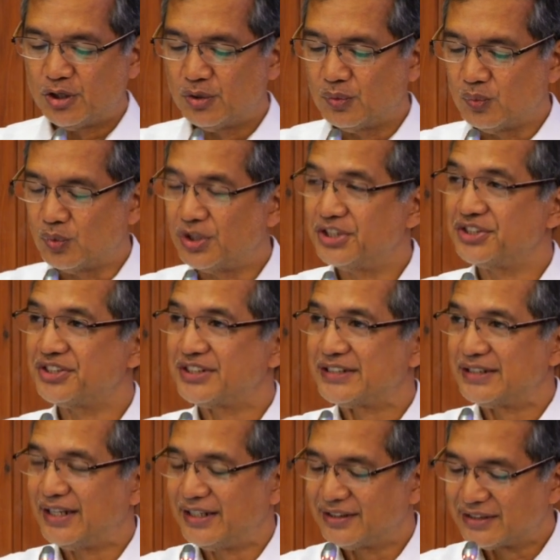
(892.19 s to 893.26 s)
Worse,
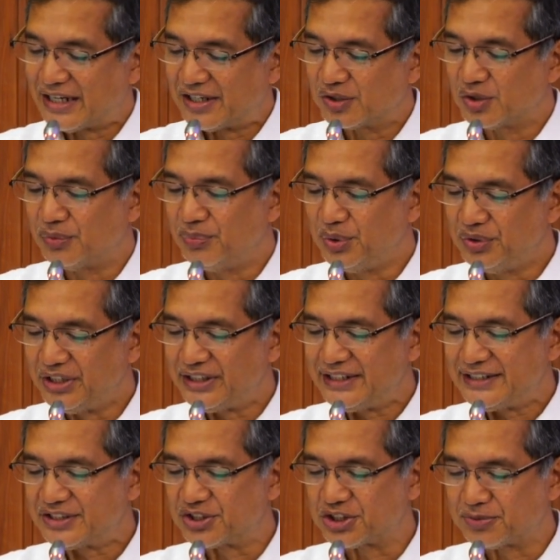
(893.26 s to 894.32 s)
entire
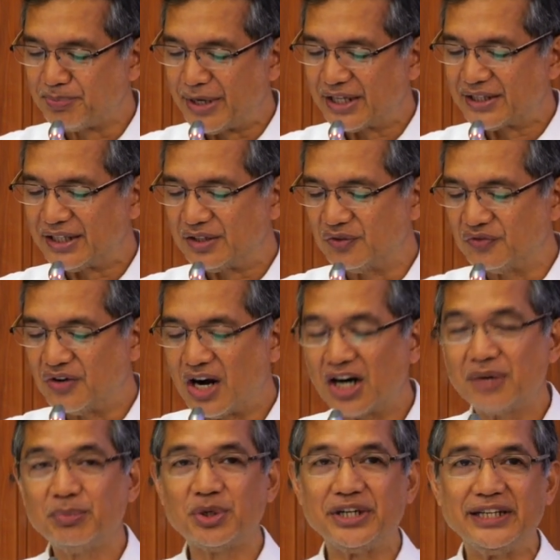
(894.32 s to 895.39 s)
communities suspected of
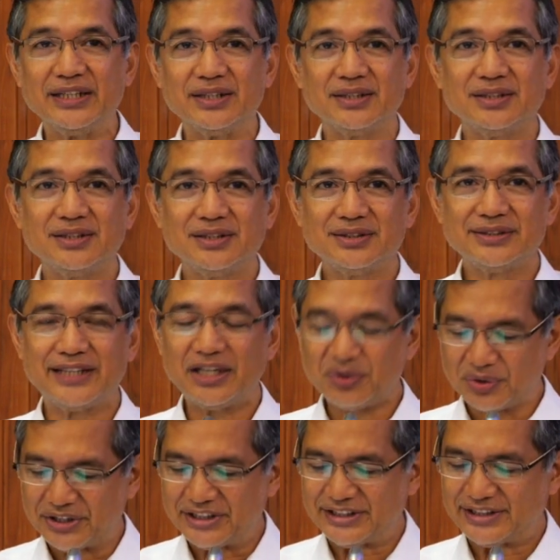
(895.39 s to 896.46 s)
harboring
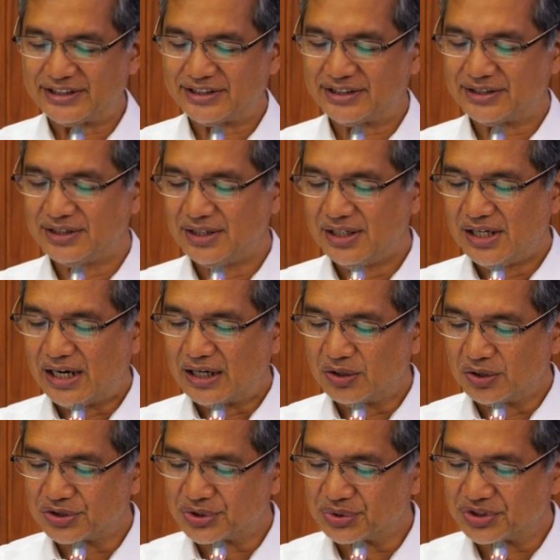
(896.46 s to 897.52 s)
terrorists are
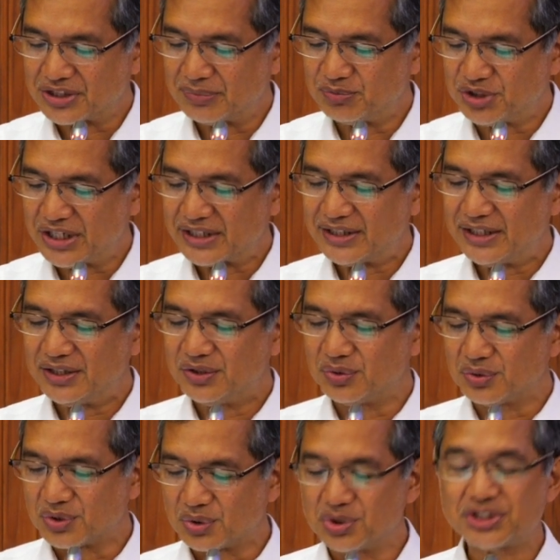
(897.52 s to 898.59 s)
also subjected to
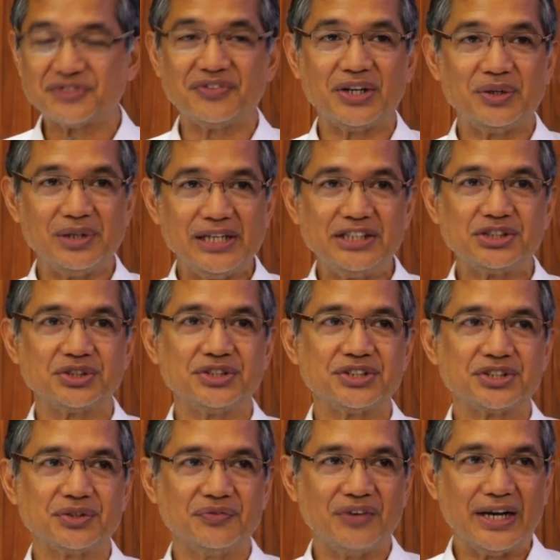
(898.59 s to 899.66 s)
gross
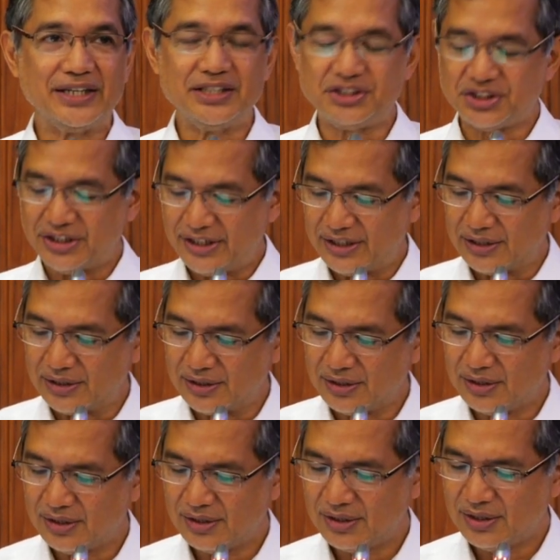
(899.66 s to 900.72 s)
violations of IHL.
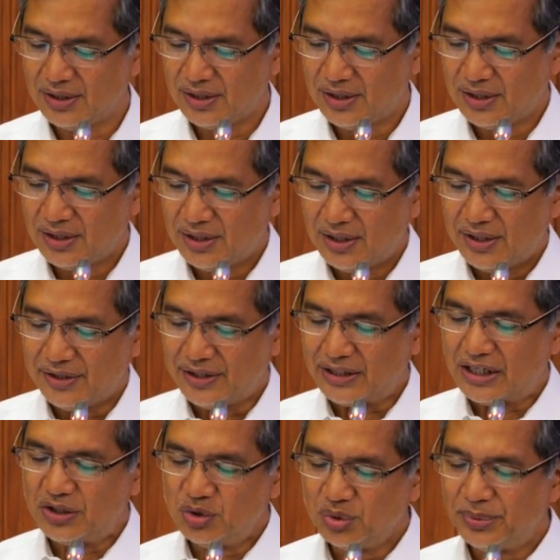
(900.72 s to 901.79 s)
There
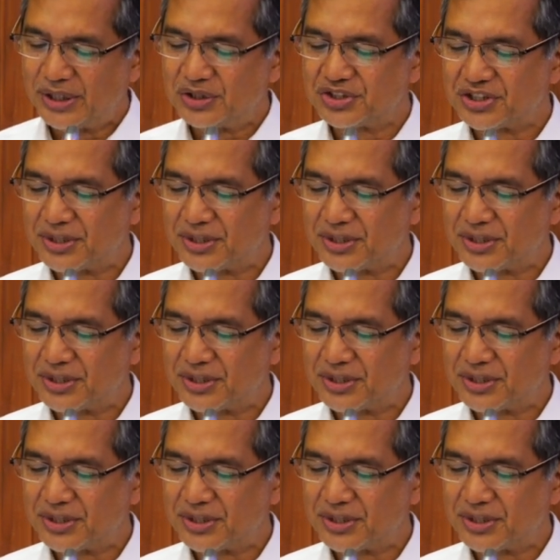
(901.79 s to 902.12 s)
are numerous